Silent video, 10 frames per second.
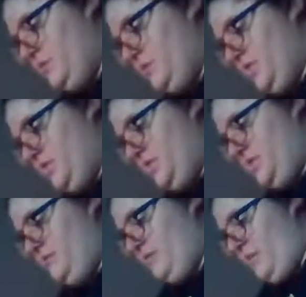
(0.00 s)

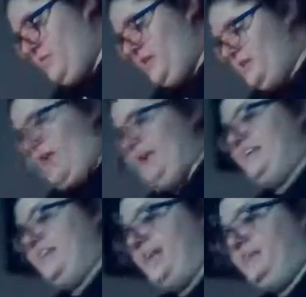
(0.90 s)
I
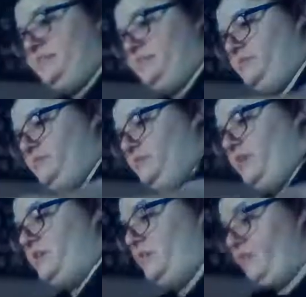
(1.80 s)
guess
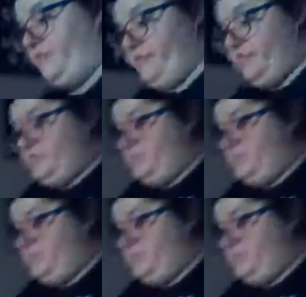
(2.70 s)
in order for it to